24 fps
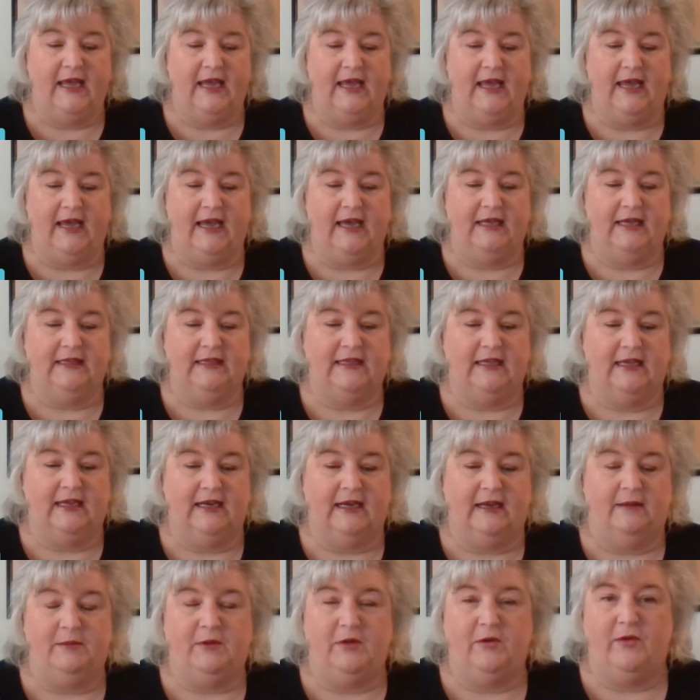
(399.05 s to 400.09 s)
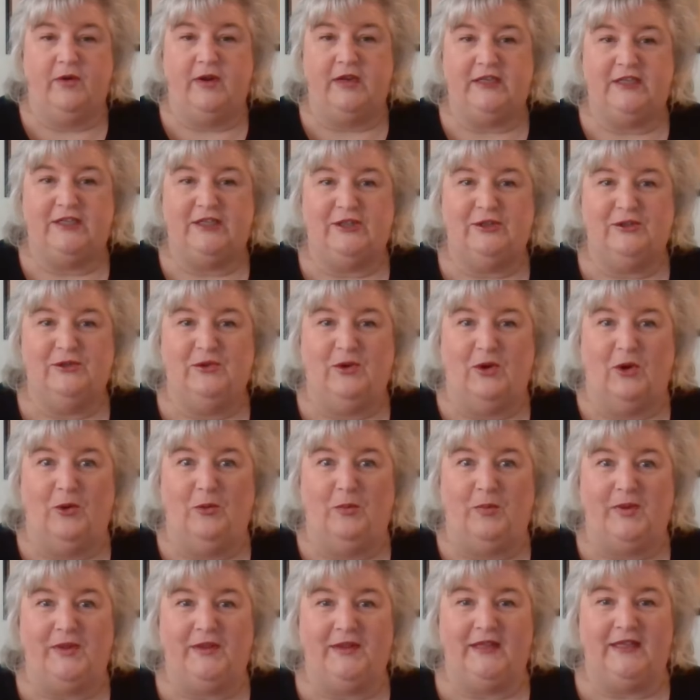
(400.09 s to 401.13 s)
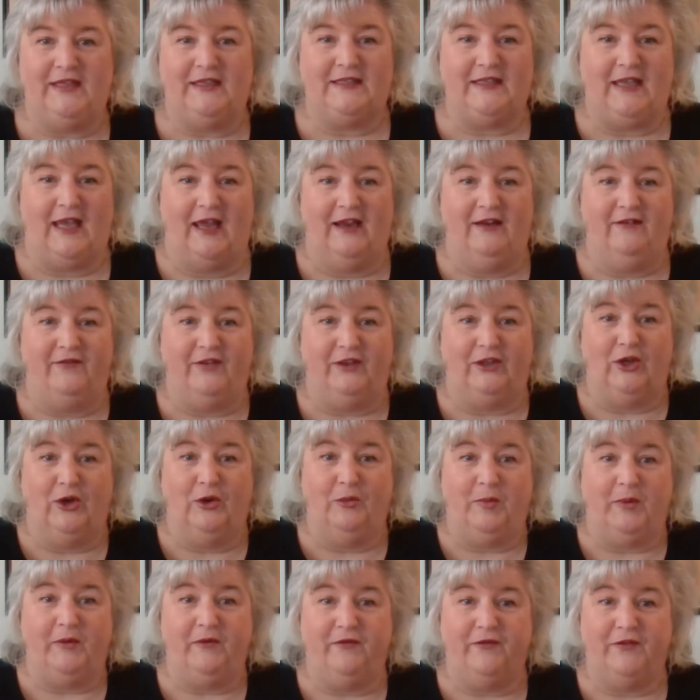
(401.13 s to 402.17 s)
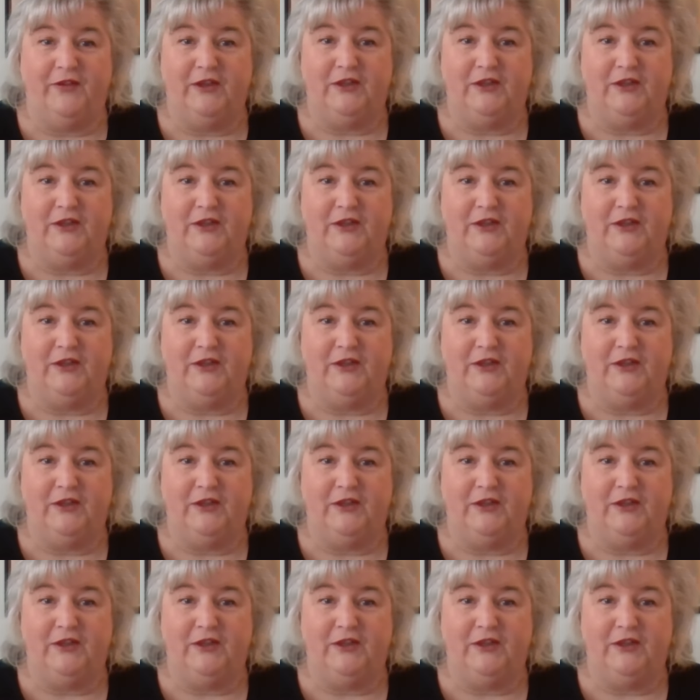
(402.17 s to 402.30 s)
And then I'm going to open this envelope of